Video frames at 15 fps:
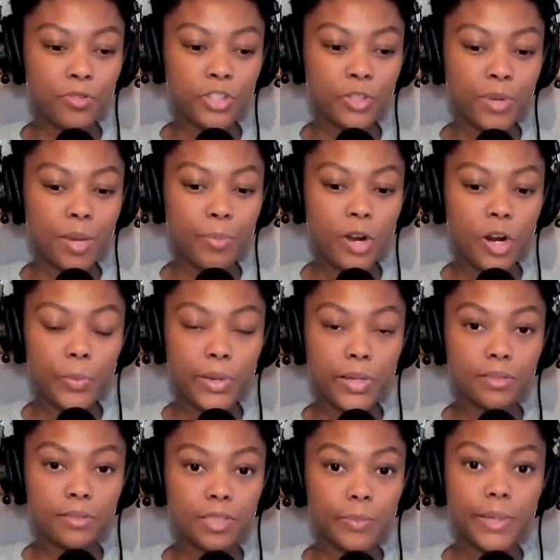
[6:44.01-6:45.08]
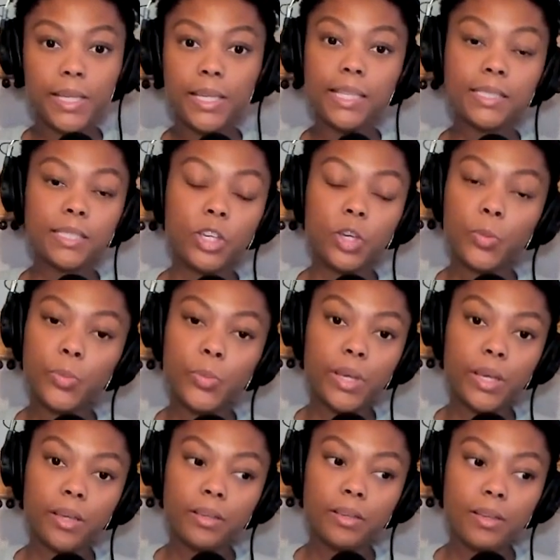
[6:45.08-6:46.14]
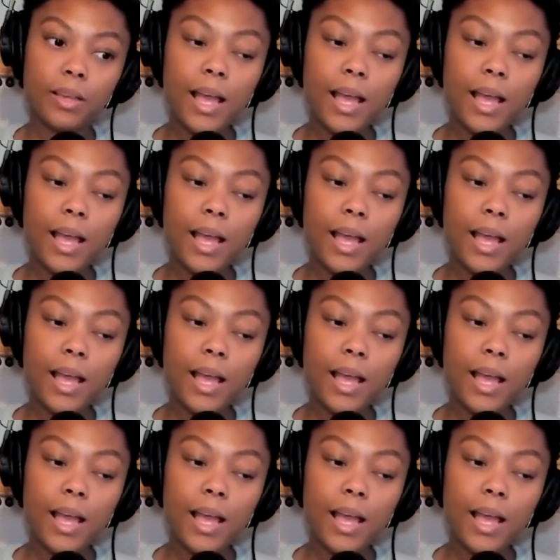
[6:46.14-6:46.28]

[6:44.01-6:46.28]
into my apartment to be a decent human being.